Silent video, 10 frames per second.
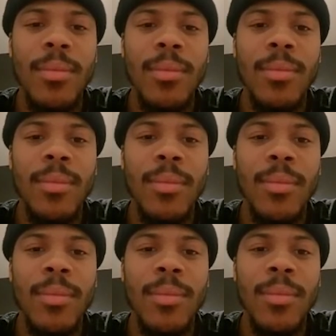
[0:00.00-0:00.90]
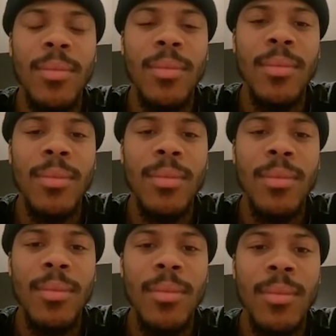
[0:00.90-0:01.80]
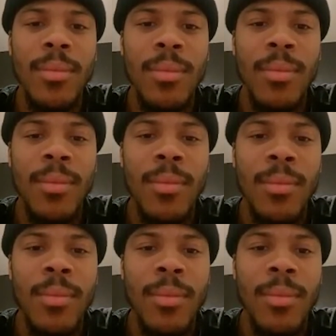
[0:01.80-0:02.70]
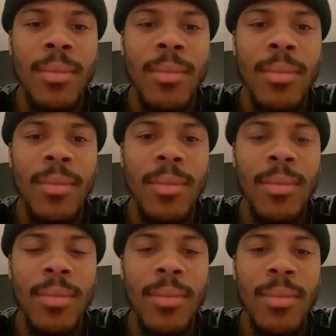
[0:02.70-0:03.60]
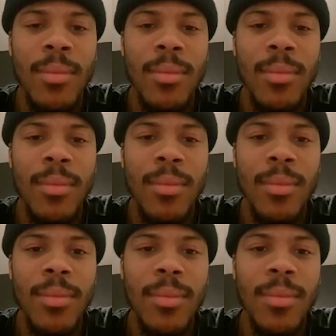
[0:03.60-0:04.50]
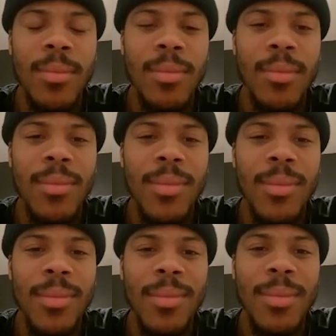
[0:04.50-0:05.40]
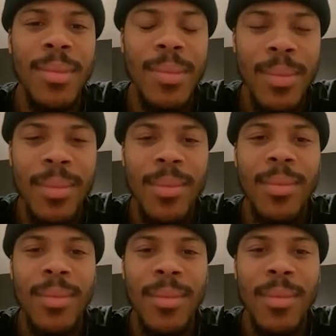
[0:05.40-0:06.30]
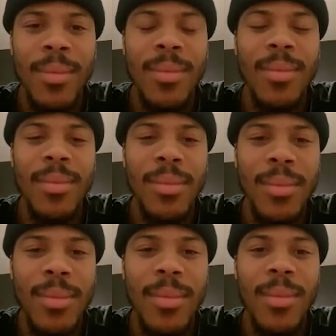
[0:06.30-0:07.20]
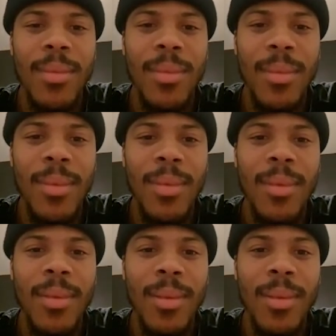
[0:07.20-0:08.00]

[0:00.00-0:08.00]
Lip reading: This person isn't speaking.